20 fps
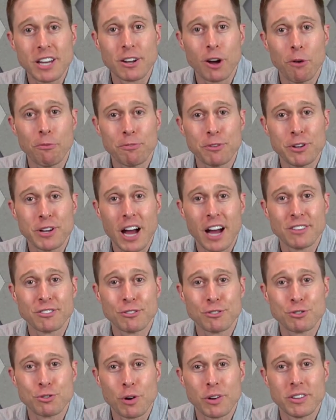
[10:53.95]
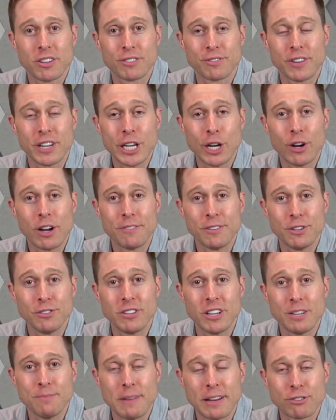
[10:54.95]
Hopefully you guys enjoyed this video. If you
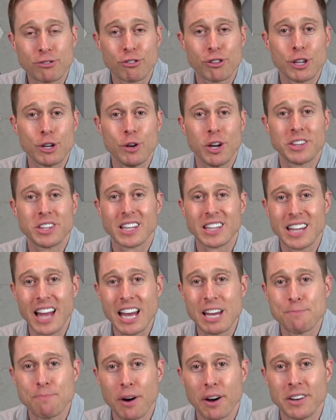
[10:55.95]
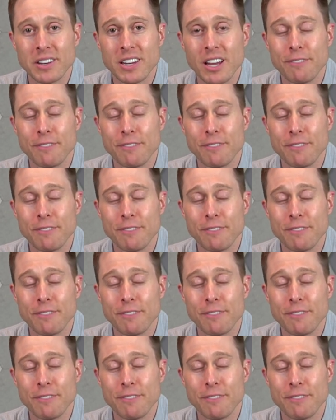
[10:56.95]
did, make sure that you hit the like button.